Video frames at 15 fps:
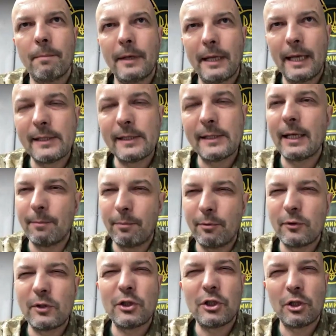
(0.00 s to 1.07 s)
place and
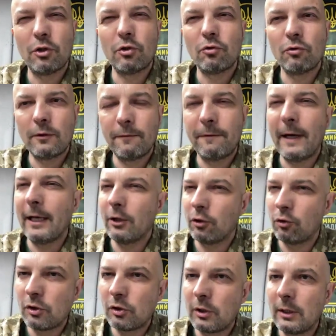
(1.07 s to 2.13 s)
position to
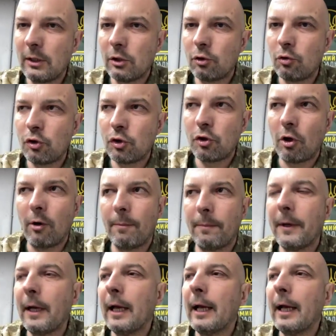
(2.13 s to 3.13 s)
defend to to stop